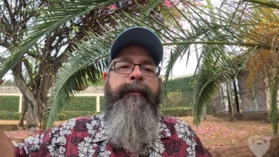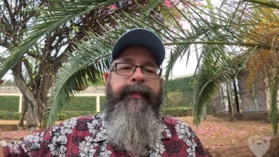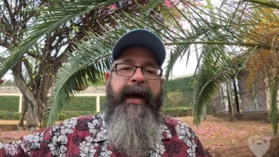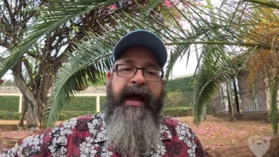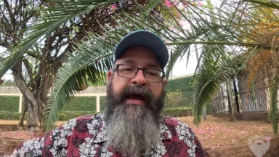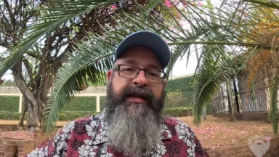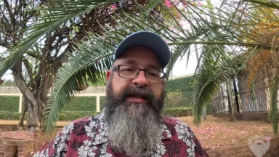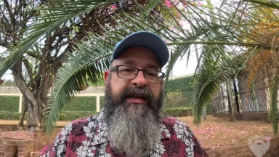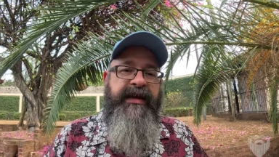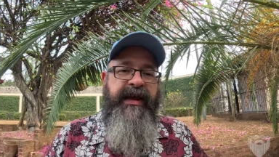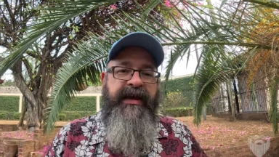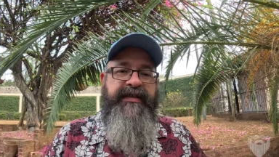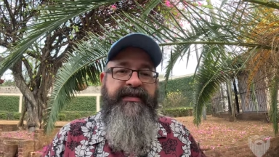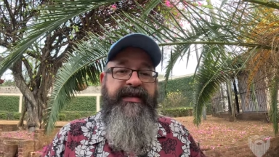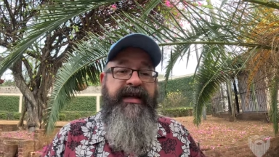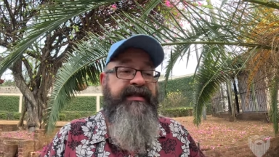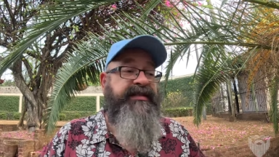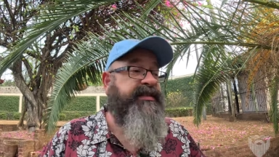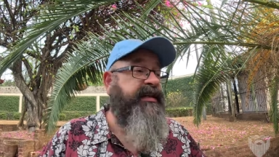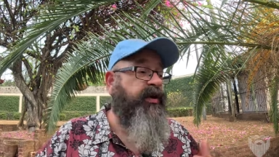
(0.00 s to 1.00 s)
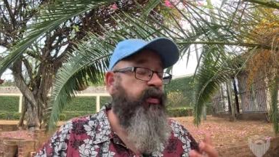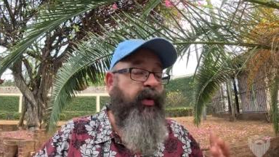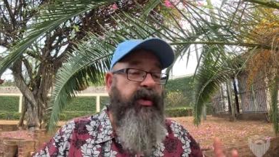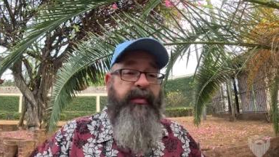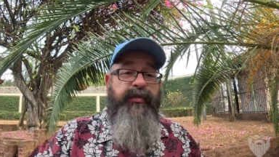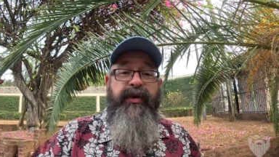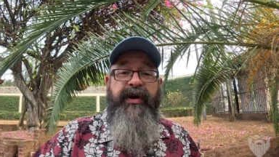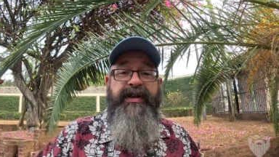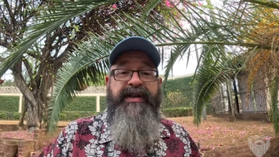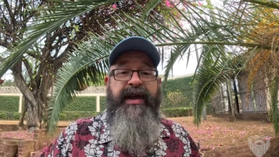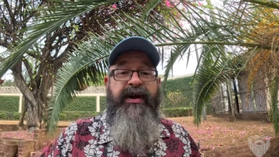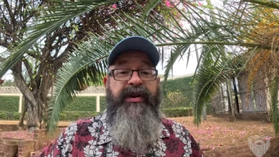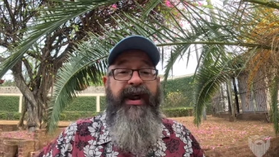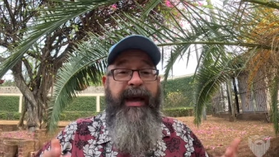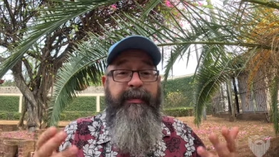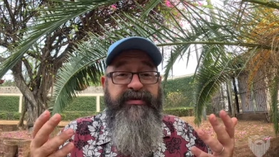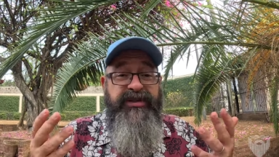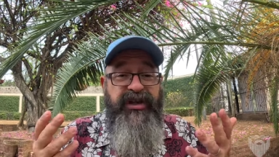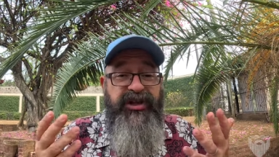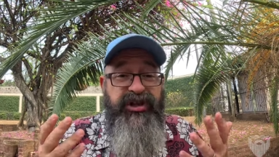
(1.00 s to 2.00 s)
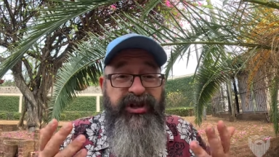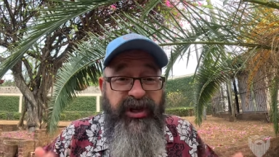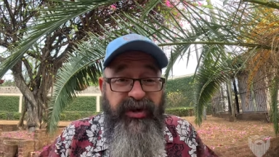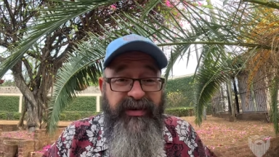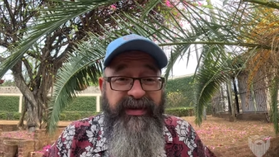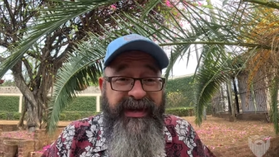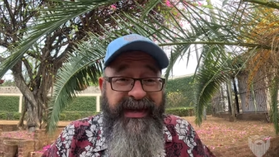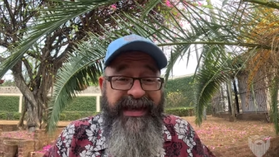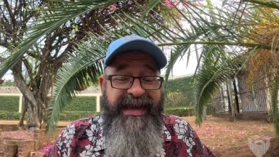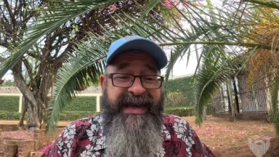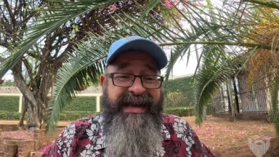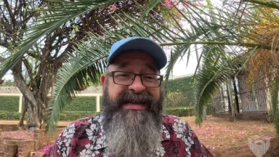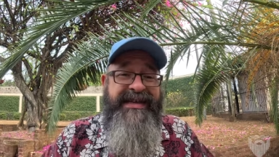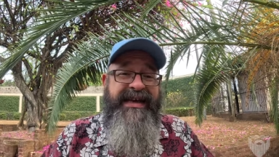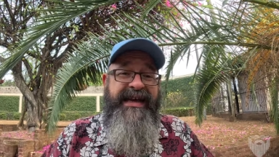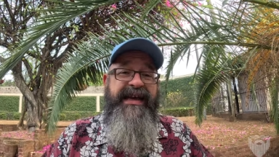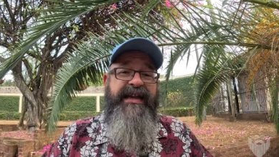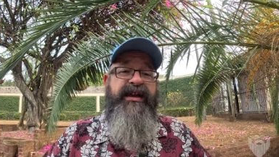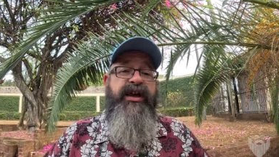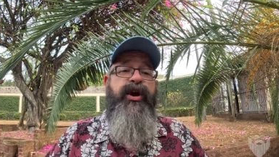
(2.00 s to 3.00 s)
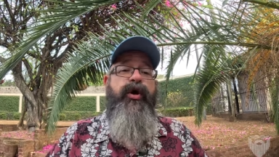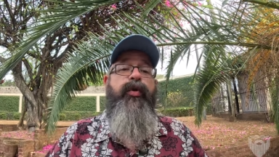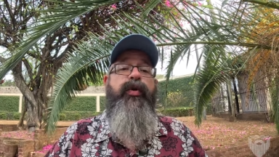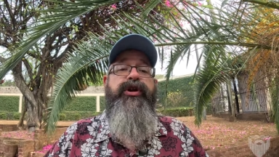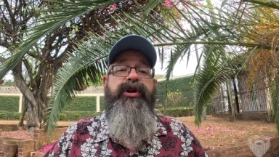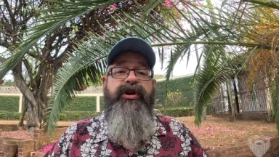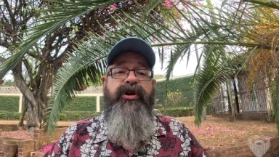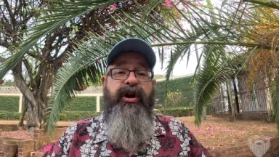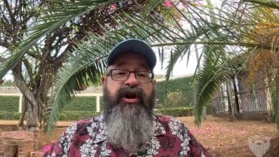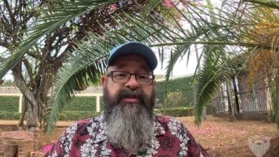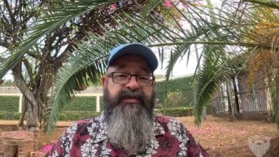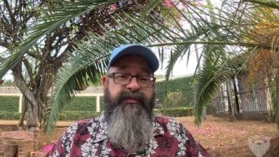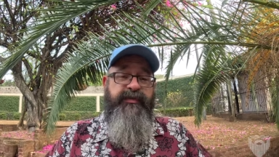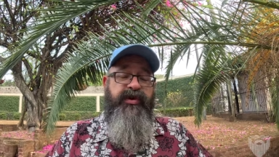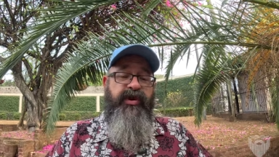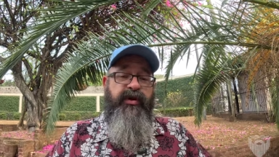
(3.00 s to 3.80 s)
back in the United States. Did he want to bring it down? Absolutely he did. Would it cost him an